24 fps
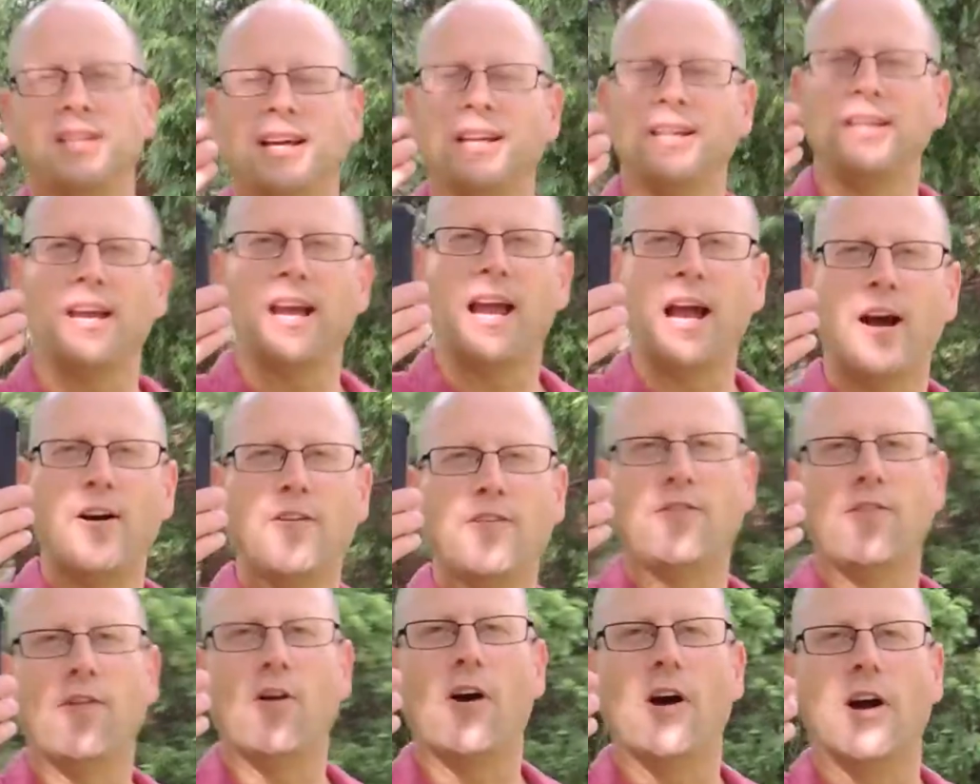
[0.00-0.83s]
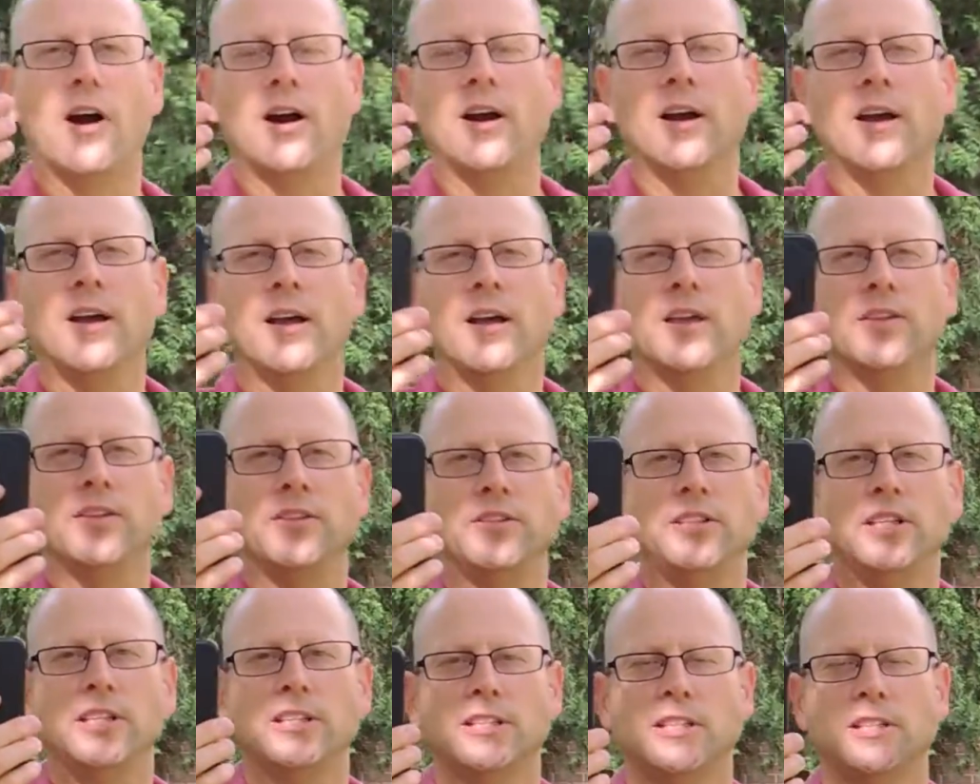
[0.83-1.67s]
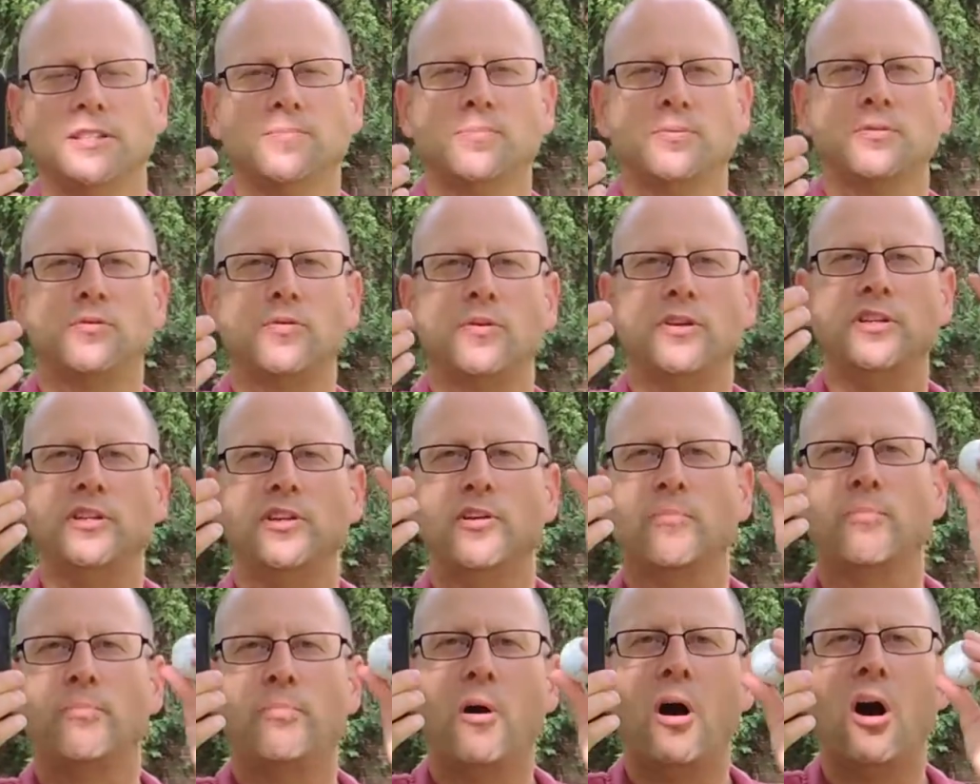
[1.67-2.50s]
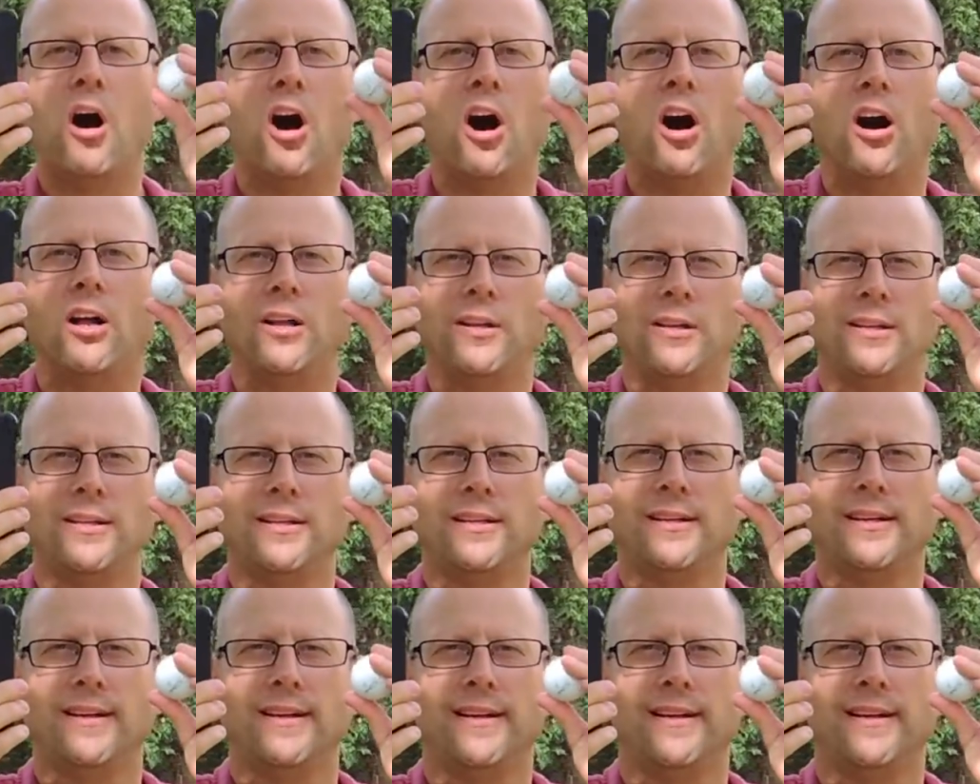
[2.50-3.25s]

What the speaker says: tell you how far the distance between your ball